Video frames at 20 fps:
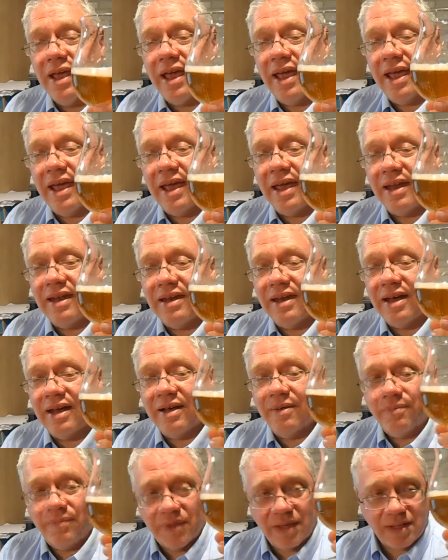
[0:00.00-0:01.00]
And
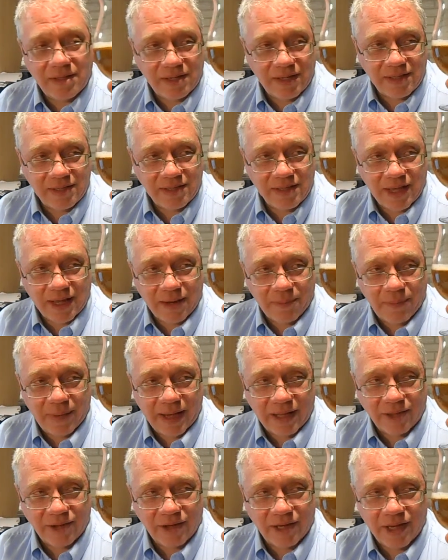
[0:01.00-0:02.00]
it's not a
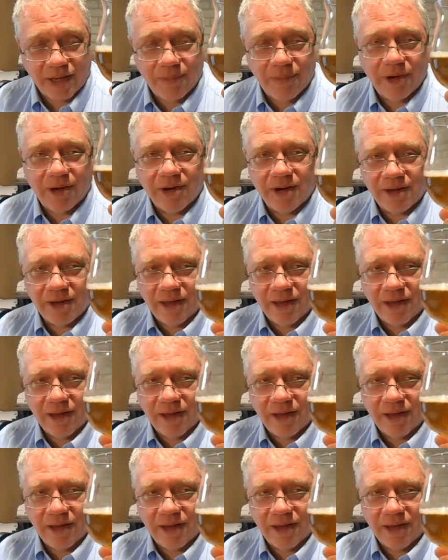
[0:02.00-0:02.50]
bad looking beer.